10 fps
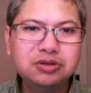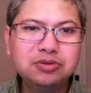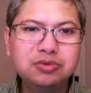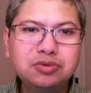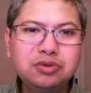
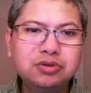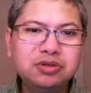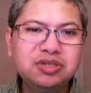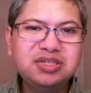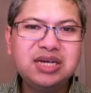So
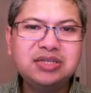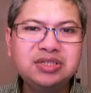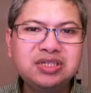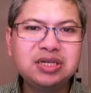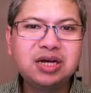this
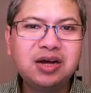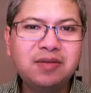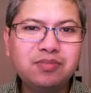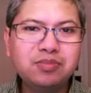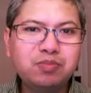ends
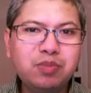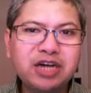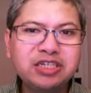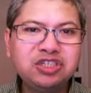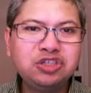
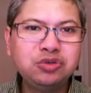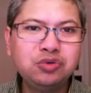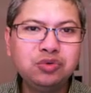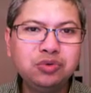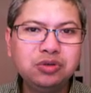part
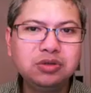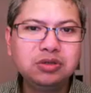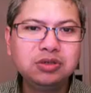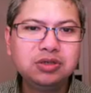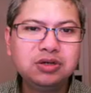2
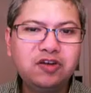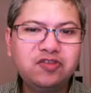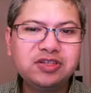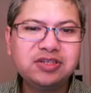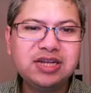
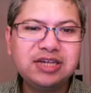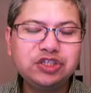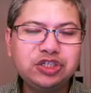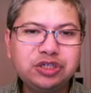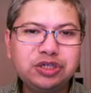of this
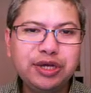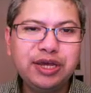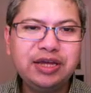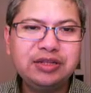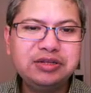lecture,
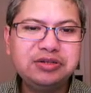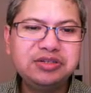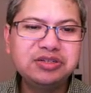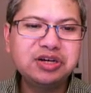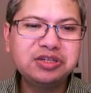and
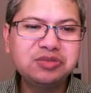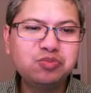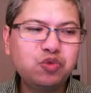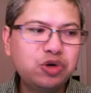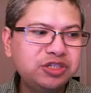the
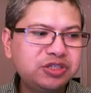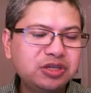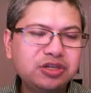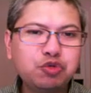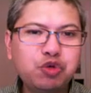discussion
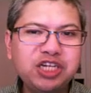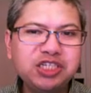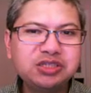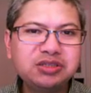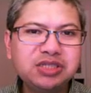points on the
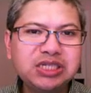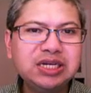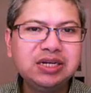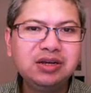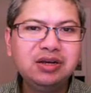
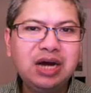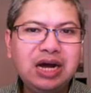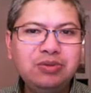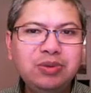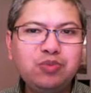questions
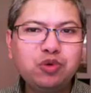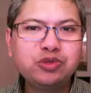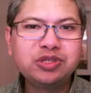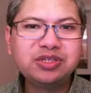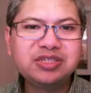I'll be
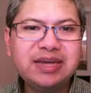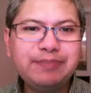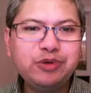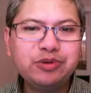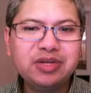posting
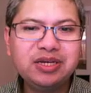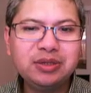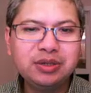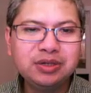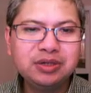
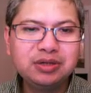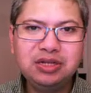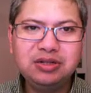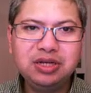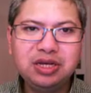separately.
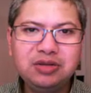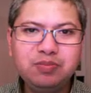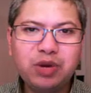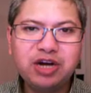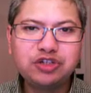
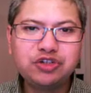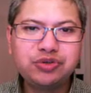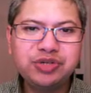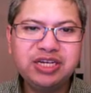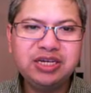In
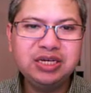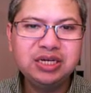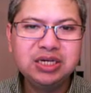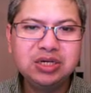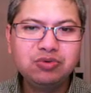part
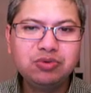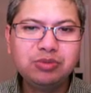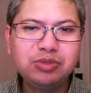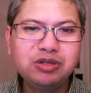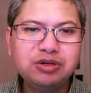3,
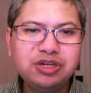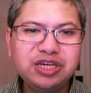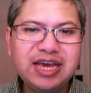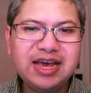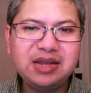we'll be
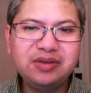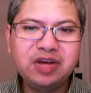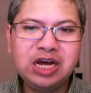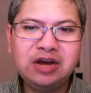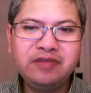looking
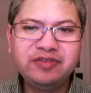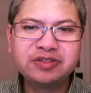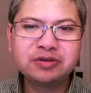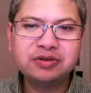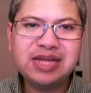at
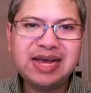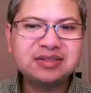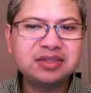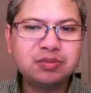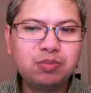
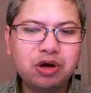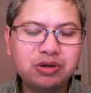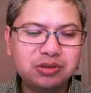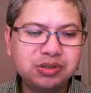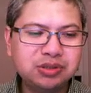viscoelastic
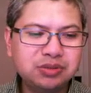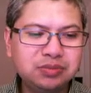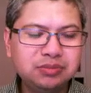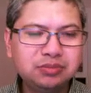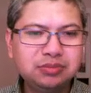
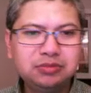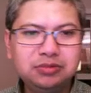models.